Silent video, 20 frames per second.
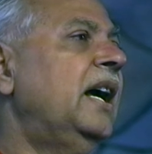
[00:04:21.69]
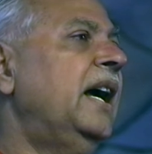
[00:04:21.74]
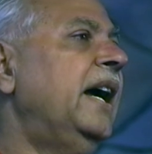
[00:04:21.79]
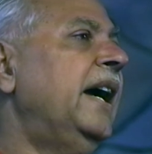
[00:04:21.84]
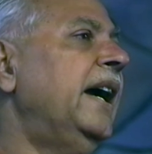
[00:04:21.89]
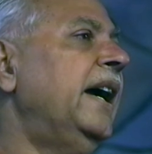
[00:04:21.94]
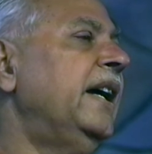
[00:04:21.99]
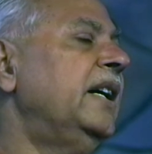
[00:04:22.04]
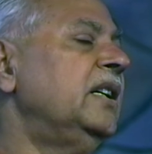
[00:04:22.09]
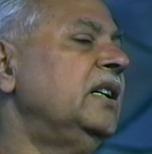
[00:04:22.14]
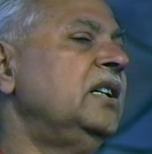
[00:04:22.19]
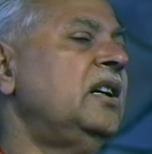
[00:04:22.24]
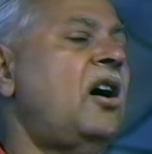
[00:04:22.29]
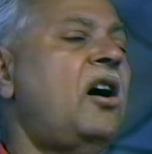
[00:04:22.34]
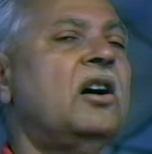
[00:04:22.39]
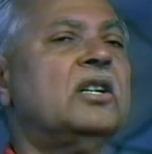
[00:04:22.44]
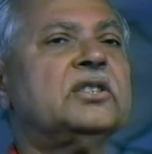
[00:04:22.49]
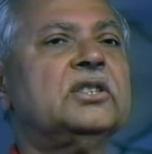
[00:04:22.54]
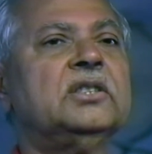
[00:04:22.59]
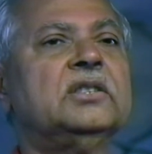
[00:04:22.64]
and in
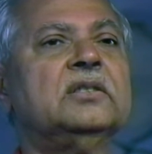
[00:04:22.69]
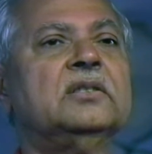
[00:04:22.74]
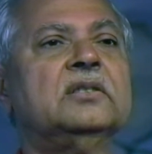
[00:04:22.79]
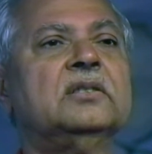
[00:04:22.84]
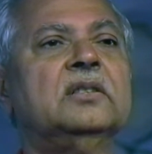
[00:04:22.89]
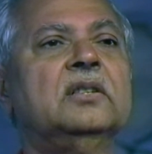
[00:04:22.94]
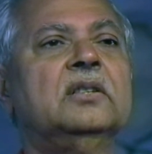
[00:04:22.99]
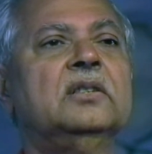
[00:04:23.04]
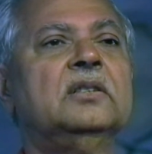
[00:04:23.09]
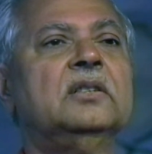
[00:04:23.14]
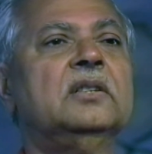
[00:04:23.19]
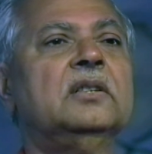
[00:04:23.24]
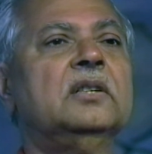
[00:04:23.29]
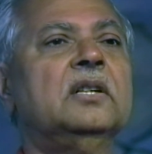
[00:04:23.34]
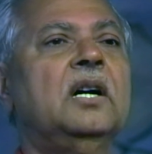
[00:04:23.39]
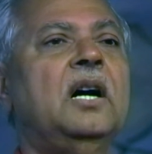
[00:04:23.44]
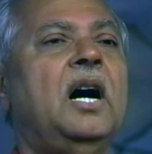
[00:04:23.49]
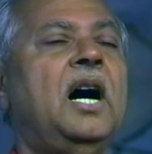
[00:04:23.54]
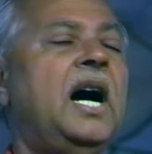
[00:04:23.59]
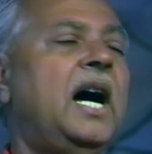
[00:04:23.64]
auction
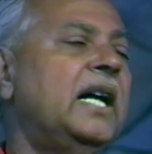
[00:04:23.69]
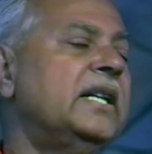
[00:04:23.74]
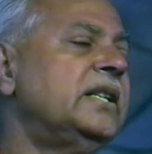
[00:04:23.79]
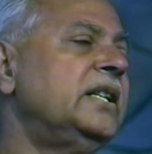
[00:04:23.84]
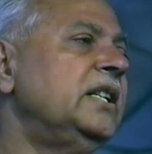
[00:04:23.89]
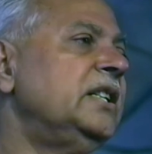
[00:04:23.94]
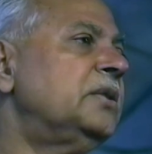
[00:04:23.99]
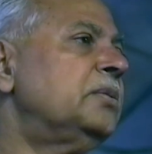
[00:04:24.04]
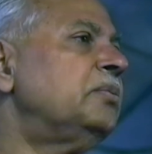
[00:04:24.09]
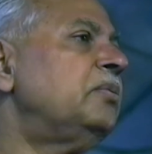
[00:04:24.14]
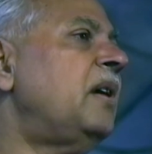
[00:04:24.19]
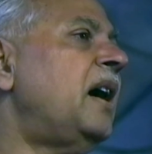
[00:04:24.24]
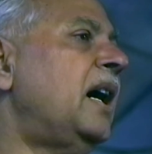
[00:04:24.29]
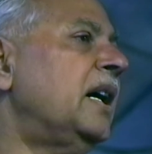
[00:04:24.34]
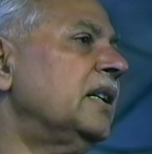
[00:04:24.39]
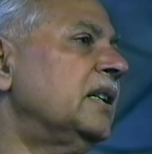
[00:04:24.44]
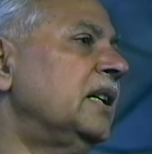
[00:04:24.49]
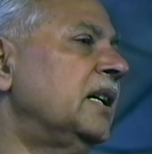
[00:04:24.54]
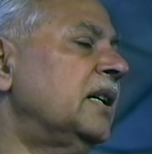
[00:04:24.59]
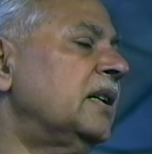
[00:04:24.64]
Adi's
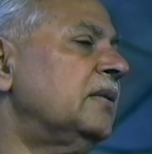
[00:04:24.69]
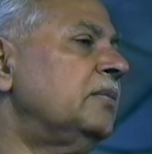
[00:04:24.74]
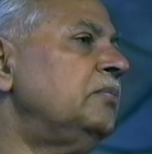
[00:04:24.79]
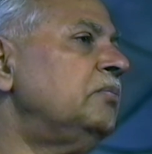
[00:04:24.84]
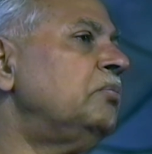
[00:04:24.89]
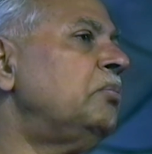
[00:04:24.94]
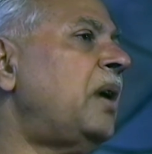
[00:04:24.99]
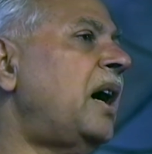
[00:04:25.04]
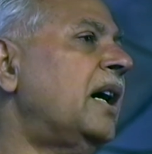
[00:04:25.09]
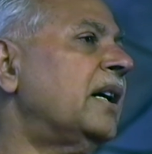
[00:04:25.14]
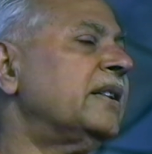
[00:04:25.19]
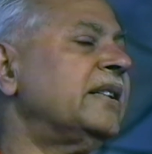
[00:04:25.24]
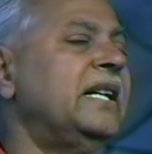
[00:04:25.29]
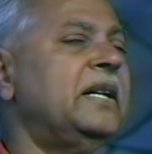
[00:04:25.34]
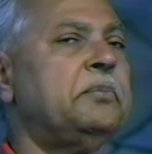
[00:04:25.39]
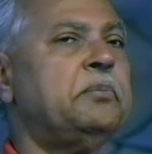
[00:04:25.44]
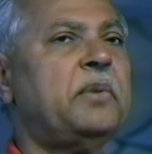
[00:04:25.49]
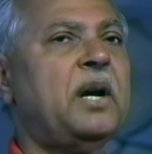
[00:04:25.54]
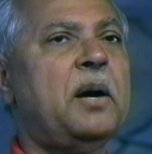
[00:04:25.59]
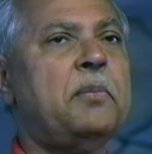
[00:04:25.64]
father bought
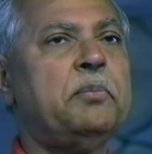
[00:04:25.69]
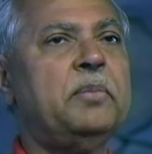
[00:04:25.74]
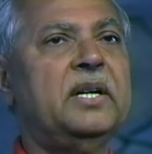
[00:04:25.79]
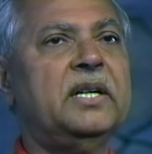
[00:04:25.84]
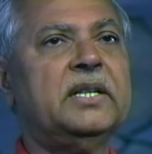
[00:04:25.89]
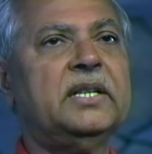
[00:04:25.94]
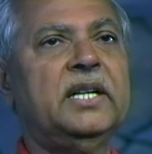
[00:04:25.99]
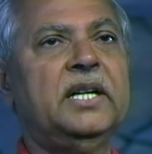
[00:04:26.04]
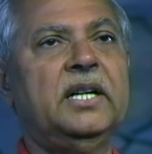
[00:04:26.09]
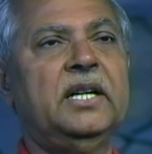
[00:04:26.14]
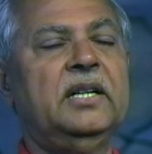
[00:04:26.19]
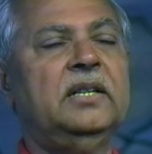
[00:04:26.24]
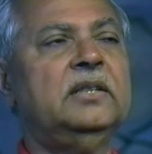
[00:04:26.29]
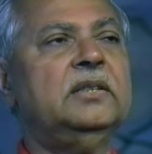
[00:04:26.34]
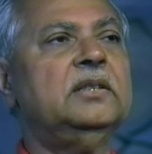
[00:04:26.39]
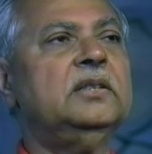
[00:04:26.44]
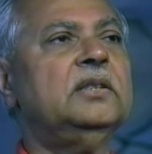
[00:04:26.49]
that property.